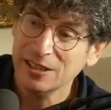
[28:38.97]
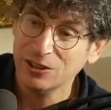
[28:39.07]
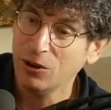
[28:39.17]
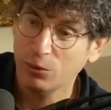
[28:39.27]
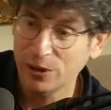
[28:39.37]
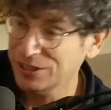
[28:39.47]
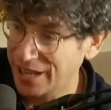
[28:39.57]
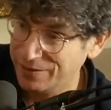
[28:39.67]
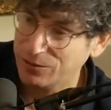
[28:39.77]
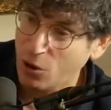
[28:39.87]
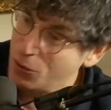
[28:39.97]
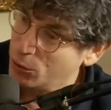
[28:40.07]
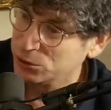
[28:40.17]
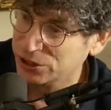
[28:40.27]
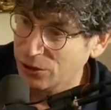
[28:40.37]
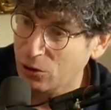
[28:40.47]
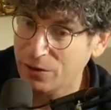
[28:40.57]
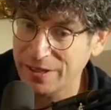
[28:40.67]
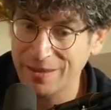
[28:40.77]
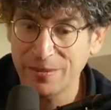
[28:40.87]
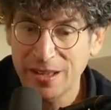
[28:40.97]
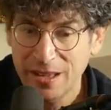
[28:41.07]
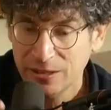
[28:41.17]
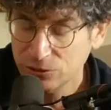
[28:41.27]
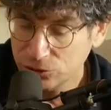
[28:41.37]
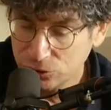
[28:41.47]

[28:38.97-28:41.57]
Yeah. So we saved almost zero of them. Yeah.